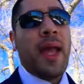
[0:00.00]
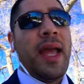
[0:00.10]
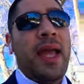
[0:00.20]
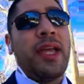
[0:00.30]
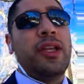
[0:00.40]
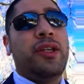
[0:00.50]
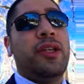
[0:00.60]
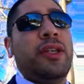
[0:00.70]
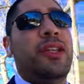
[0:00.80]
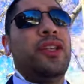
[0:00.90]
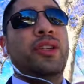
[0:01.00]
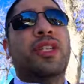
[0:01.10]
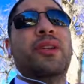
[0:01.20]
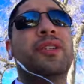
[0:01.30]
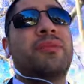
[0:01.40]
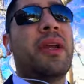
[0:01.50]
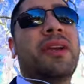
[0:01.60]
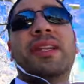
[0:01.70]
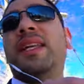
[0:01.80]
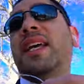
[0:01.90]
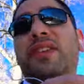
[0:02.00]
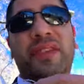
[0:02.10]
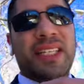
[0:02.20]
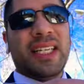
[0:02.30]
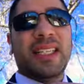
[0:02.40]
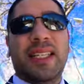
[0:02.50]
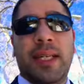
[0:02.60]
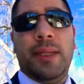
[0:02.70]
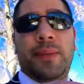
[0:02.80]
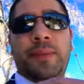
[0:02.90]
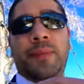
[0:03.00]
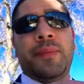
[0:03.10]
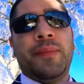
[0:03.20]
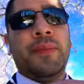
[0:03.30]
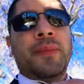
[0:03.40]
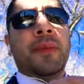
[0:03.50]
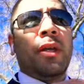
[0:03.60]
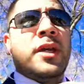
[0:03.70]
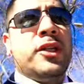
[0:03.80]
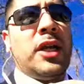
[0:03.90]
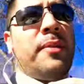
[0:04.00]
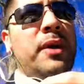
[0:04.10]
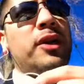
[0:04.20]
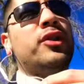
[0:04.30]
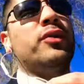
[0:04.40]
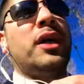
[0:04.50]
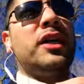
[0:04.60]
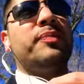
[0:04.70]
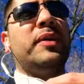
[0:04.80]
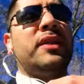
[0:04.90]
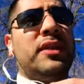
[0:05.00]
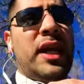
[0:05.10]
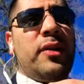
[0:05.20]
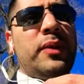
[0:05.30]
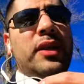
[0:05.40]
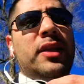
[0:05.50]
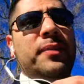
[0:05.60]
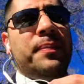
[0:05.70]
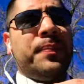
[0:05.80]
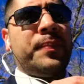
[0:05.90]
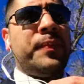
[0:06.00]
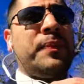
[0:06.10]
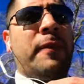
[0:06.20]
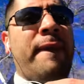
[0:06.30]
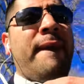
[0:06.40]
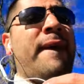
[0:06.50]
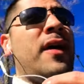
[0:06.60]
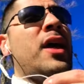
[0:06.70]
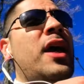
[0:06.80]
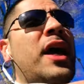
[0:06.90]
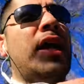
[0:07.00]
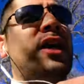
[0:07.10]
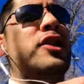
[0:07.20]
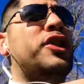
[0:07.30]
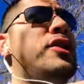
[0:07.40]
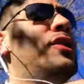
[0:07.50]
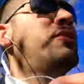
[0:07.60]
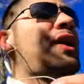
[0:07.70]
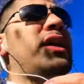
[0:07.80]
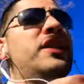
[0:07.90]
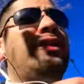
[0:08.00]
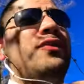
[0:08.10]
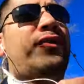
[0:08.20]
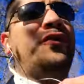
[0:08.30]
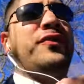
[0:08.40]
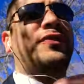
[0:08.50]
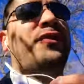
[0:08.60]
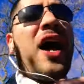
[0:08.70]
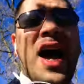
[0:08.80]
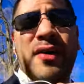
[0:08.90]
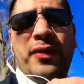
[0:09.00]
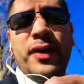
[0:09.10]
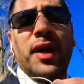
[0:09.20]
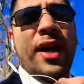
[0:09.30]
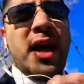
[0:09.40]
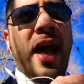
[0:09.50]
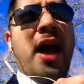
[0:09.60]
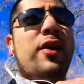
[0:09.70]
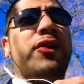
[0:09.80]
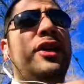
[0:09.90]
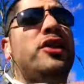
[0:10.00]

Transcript: and, you know, she was married at the age of 16. She got married to her husband, stayed with him, and she raised five healthy